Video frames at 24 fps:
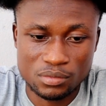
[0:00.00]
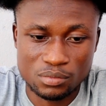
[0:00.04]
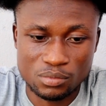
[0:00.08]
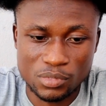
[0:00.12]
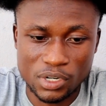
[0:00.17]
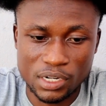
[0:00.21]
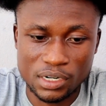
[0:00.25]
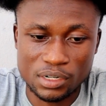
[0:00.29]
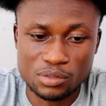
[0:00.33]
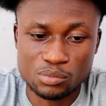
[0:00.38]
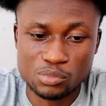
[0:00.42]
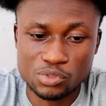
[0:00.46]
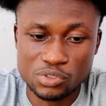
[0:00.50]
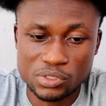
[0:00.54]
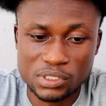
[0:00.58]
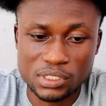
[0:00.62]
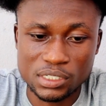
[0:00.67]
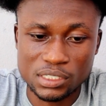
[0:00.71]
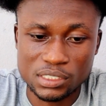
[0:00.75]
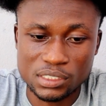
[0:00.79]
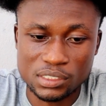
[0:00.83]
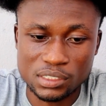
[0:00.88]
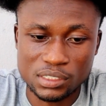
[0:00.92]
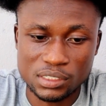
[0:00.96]
but in most
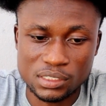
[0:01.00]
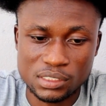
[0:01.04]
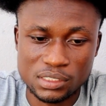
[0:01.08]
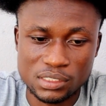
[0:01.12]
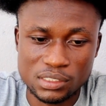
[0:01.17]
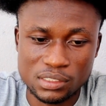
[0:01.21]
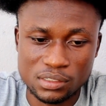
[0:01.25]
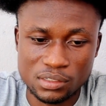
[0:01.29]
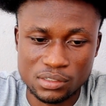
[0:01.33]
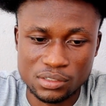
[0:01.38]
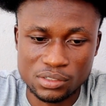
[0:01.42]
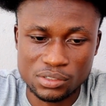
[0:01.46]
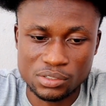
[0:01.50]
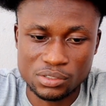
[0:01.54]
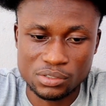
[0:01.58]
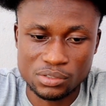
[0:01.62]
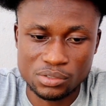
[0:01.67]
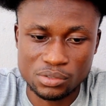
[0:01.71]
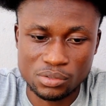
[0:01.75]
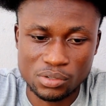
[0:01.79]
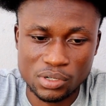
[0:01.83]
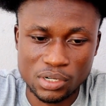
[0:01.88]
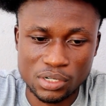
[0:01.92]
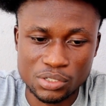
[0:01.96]
cases
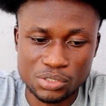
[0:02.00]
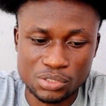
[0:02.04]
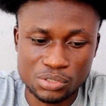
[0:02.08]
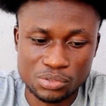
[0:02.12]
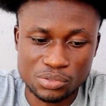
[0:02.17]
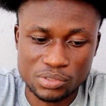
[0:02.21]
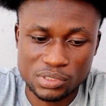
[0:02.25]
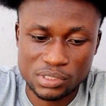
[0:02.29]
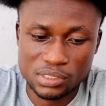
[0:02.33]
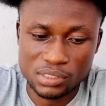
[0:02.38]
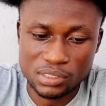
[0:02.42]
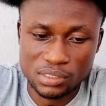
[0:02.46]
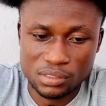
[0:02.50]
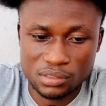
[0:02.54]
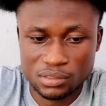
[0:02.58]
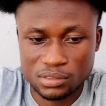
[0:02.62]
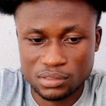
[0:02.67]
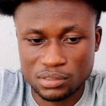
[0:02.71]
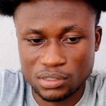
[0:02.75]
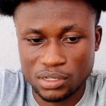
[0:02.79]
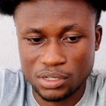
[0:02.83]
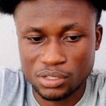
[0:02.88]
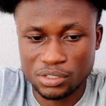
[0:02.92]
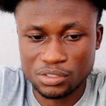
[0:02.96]
you're gonna use
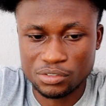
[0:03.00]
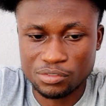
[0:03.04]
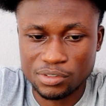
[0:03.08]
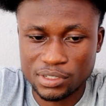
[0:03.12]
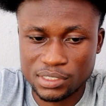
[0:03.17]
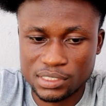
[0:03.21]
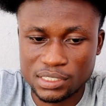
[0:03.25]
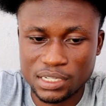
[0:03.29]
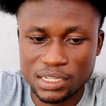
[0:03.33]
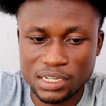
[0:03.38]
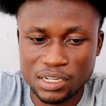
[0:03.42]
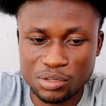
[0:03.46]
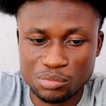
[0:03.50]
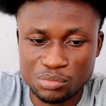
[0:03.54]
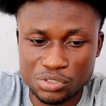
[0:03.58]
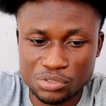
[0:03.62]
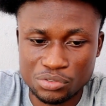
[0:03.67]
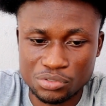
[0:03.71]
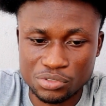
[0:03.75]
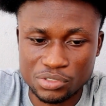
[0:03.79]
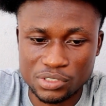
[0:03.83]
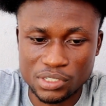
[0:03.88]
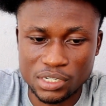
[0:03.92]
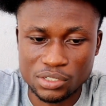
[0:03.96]
a universal Lmb
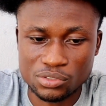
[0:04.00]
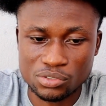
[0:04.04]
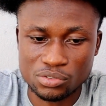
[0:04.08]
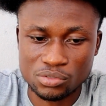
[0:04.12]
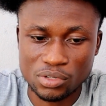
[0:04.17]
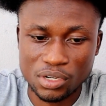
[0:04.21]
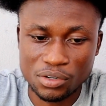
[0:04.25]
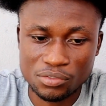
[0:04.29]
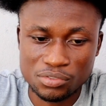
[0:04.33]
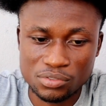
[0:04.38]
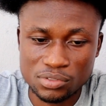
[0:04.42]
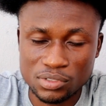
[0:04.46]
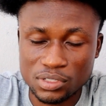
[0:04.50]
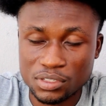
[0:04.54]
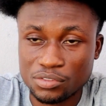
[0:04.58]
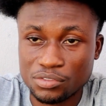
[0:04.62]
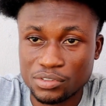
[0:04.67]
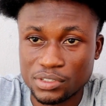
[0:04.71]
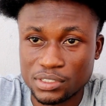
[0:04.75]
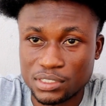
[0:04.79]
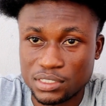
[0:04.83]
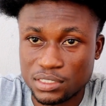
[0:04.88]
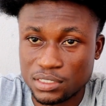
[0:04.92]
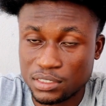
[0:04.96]
to track, so you have to
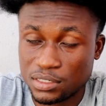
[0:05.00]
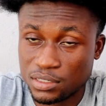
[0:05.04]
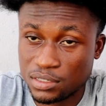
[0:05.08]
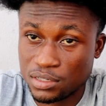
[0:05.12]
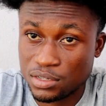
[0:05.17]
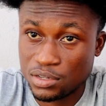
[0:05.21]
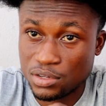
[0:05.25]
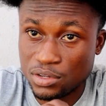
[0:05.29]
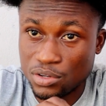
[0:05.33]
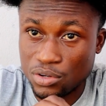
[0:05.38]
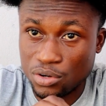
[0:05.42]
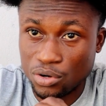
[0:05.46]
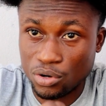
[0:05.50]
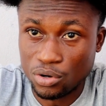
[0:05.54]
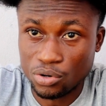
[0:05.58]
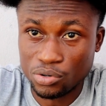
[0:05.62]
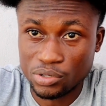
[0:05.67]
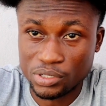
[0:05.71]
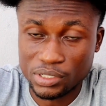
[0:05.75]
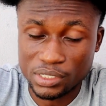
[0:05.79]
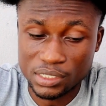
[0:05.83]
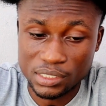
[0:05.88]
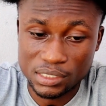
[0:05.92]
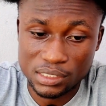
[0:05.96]
leave it
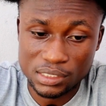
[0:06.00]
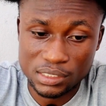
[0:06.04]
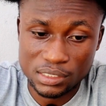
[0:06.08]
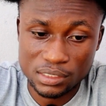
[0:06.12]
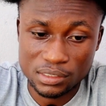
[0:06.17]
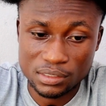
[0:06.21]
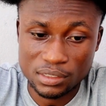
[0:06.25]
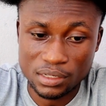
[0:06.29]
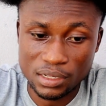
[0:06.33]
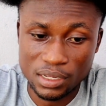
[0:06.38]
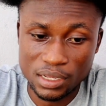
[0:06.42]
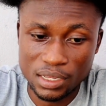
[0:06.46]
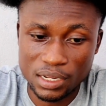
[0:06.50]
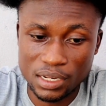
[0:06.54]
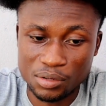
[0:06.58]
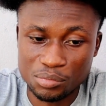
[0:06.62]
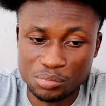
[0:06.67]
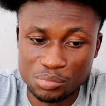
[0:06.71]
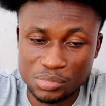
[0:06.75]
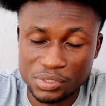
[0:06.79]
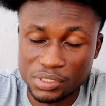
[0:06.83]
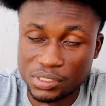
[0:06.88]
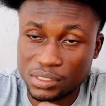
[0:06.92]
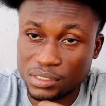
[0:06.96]
on this
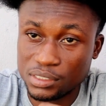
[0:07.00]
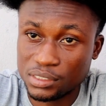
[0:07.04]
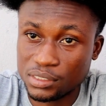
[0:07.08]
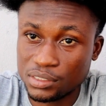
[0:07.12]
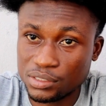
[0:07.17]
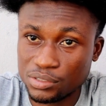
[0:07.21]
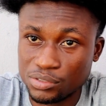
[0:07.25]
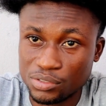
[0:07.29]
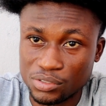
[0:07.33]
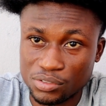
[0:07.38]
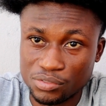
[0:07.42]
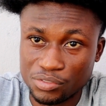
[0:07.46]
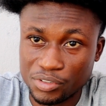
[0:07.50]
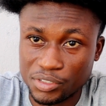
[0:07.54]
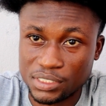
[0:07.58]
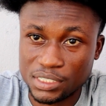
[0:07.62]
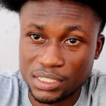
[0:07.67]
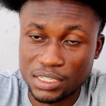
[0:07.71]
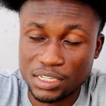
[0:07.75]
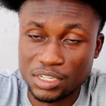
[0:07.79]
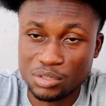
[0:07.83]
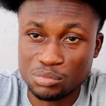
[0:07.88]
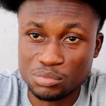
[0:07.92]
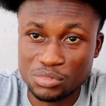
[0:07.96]
Lmb,
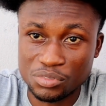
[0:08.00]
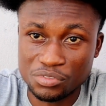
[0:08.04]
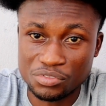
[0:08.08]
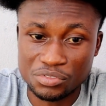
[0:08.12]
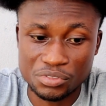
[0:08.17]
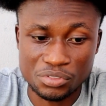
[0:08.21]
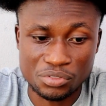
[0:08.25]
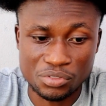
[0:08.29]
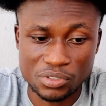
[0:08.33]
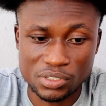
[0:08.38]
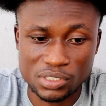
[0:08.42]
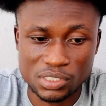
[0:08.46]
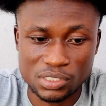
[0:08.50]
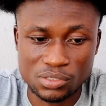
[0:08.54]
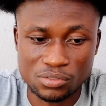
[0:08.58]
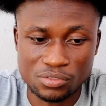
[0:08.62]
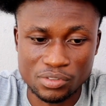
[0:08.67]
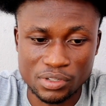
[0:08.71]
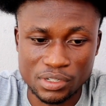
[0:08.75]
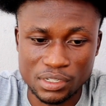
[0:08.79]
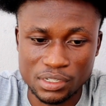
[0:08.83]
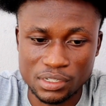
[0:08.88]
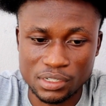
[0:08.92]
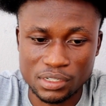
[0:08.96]
universal Lmb frequency
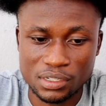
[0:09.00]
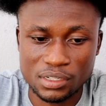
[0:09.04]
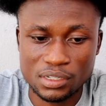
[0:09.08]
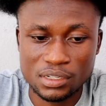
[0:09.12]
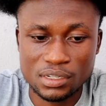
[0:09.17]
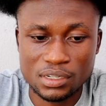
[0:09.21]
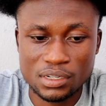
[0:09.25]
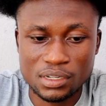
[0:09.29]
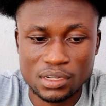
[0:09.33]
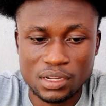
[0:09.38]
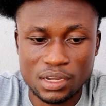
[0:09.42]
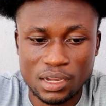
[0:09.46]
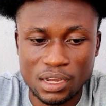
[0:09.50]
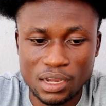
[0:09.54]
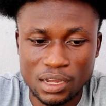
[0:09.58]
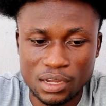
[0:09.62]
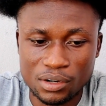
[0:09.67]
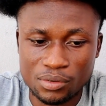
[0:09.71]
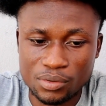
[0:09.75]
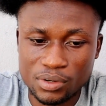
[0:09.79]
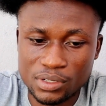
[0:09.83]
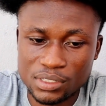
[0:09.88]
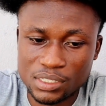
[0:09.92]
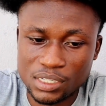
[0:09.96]
over here.
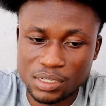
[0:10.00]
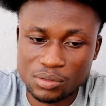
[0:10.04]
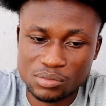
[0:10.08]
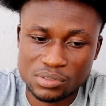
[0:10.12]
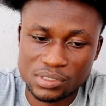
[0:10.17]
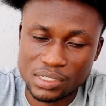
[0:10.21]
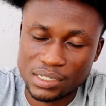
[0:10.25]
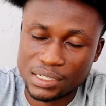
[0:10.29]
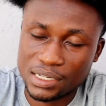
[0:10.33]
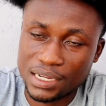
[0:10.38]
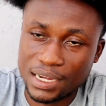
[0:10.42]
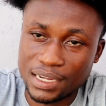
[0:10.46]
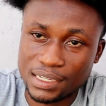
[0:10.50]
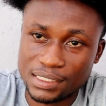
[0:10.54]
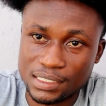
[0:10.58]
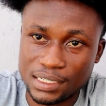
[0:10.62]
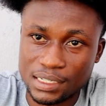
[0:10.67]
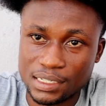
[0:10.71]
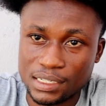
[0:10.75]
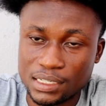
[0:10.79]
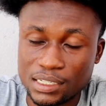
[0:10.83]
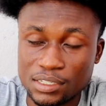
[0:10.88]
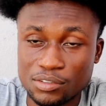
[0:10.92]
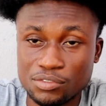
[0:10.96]
And when it comes to the
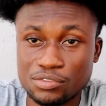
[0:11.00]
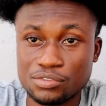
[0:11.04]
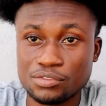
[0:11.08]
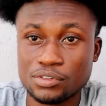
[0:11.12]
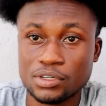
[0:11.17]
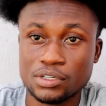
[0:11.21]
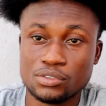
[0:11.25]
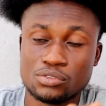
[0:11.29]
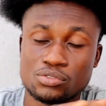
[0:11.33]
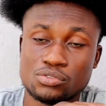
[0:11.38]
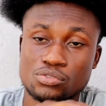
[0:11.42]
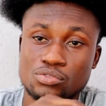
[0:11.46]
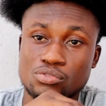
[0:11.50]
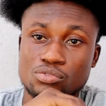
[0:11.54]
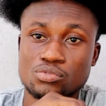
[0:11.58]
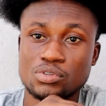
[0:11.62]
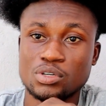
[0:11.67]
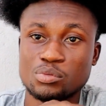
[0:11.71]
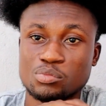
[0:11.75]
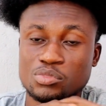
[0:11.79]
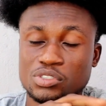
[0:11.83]
dissect, if you are to do a